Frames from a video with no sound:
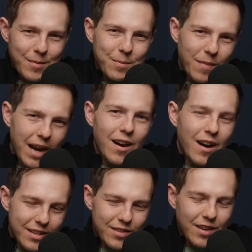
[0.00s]
I mean, my
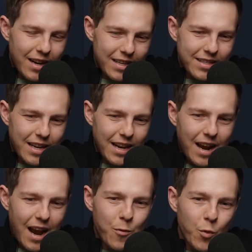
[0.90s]
honest thought is that
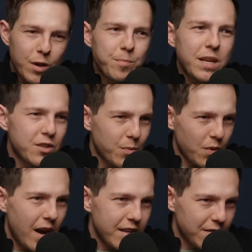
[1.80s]
I wouldn't be
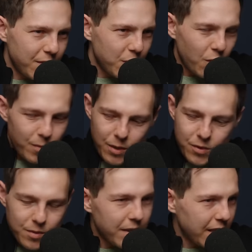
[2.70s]
surprised if you told me it
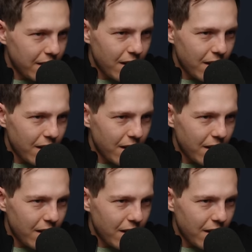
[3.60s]
was a million